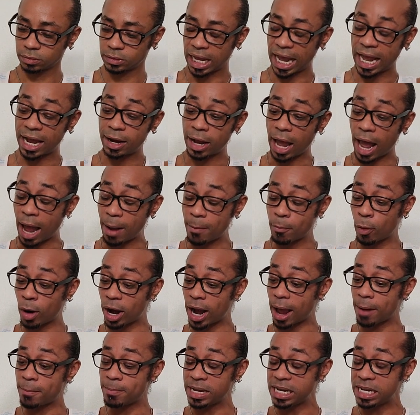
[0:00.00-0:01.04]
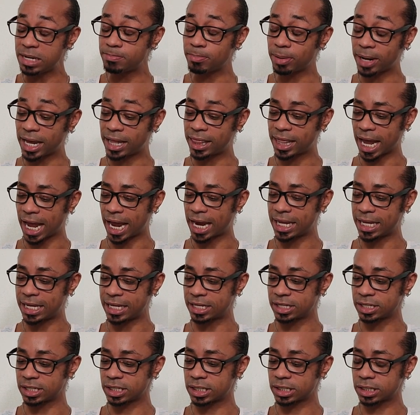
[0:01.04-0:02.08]
And I, what I mean by that
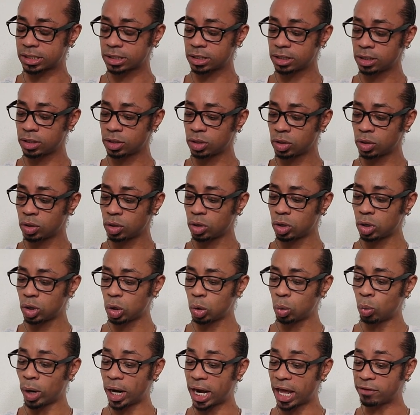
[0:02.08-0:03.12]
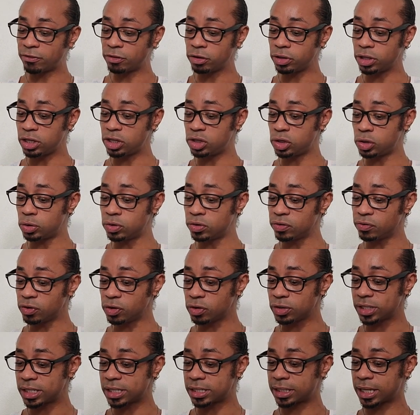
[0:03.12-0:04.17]
is whatever the
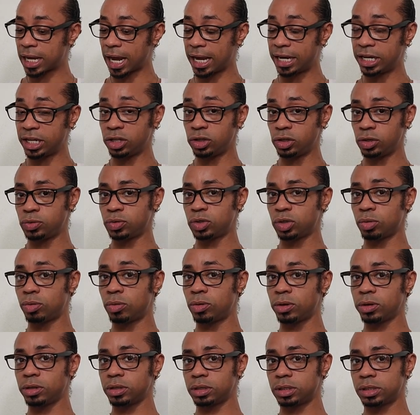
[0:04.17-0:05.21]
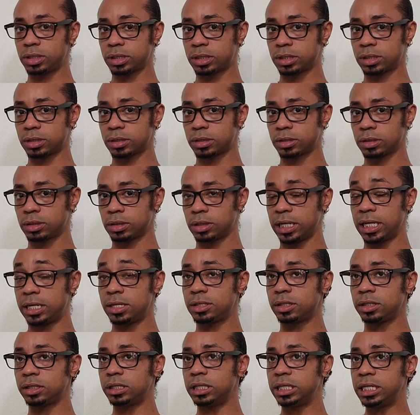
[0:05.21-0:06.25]
universe is guiding you towards,
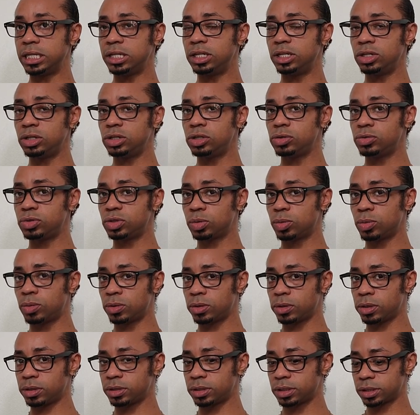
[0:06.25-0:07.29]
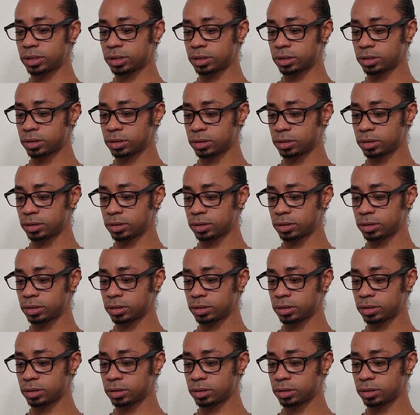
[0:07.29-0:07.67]
is leading you towards,